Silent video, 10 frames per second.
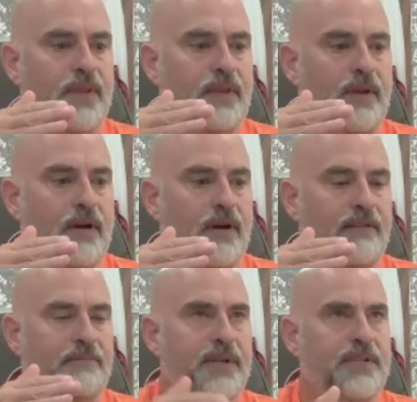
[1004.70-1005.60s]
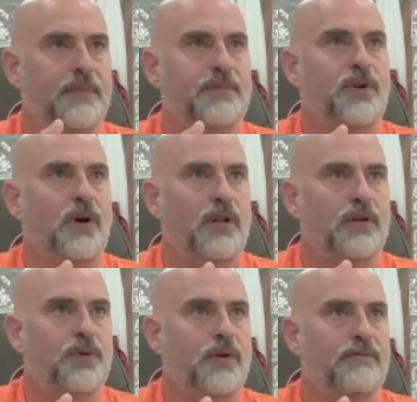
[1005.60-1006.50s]
There have been some
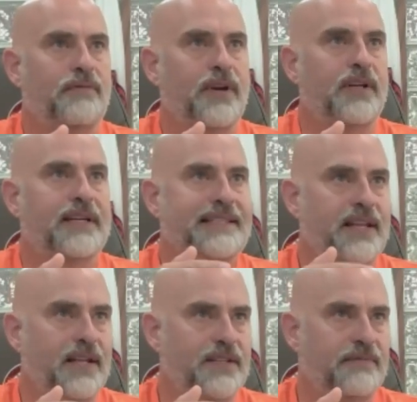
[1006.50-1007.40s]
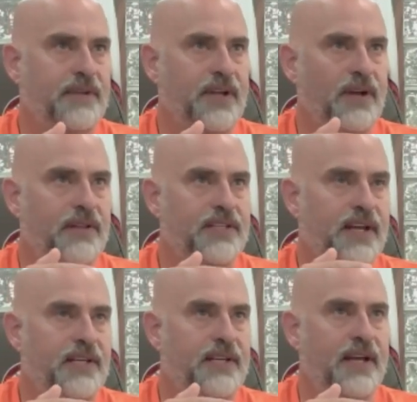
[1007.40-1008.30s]
scholars who have written extensively on this
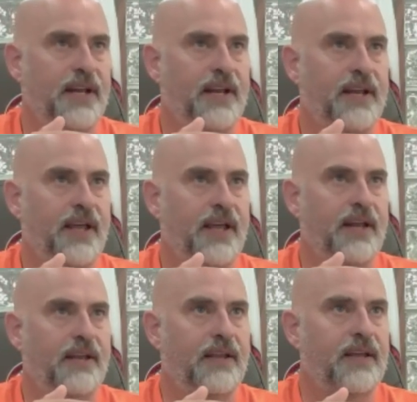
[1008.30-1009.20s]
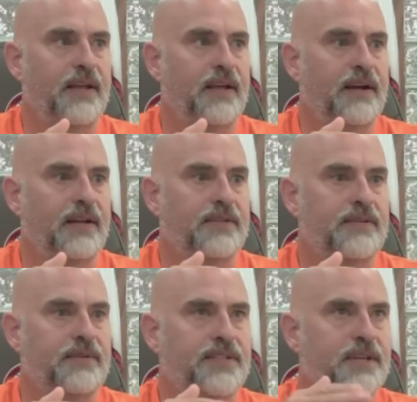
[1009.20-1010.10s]
idea, and
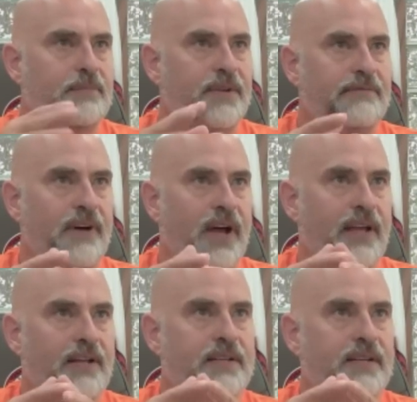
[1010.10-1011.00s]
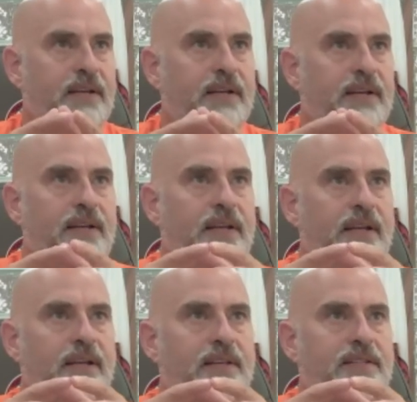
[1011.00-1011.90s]
to simplify it
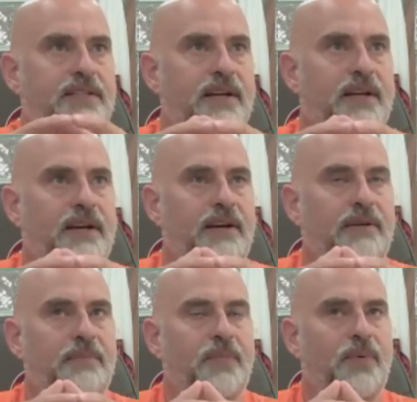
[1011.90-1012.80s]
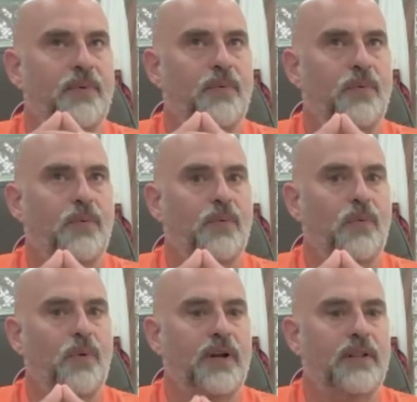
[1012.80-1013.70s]
is
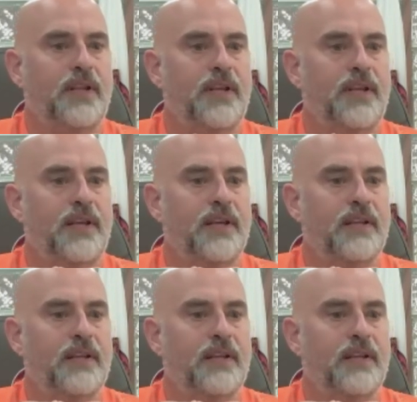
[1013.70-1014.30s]
one of the